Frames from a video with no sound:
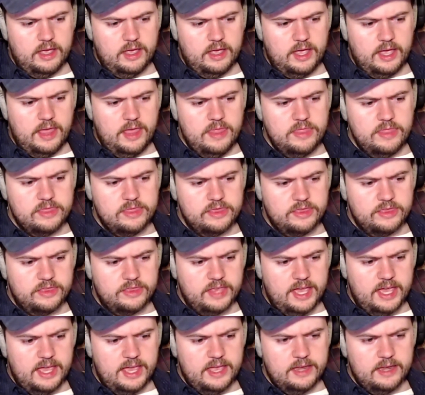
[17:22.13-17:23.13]
and
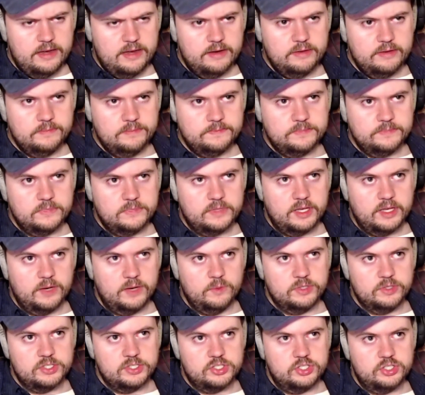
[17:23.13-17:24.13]
then there
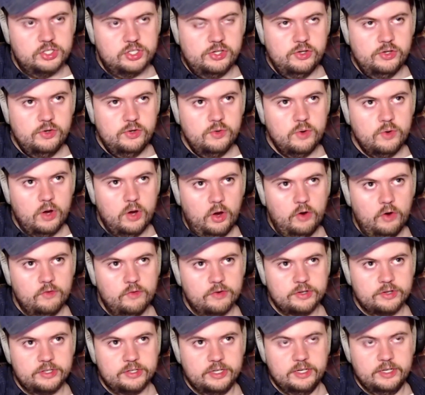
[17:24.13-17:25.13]
was 2
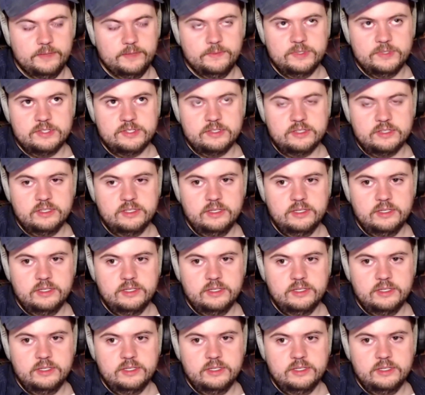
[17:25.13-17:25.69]
overdubs